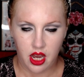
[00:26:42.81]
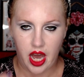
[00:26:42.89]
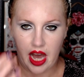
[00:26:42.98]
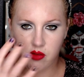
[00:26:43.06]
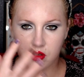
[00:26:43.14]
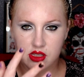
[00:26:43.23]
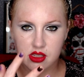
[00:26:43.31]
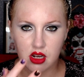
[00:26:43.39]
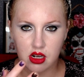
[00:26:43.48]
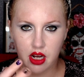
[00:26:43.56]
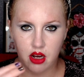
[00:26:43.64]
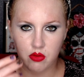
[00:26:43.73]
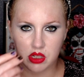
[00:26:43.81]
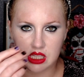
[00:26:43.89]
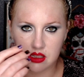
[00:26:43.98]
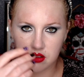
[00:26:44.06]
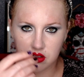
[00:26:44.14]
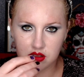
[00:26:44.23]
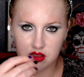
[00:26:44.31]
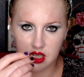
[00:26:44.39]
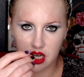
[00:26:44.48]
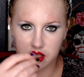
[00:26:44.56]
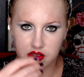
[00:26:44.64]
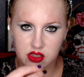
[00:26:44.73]
I would start out with the
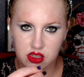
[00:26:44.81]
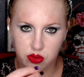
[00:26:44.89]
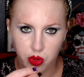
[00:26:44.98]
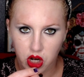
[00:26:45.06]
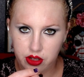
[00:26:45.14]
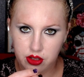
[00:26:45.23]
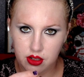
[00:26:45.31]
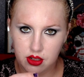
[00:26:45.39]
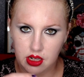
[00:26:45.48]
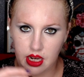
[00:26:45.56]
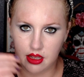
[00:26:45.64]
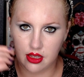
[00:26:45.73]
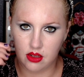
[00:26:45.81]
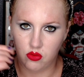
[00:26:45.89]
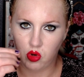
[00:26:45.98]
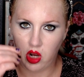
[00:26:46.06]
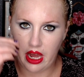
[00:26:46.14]
design smaller and then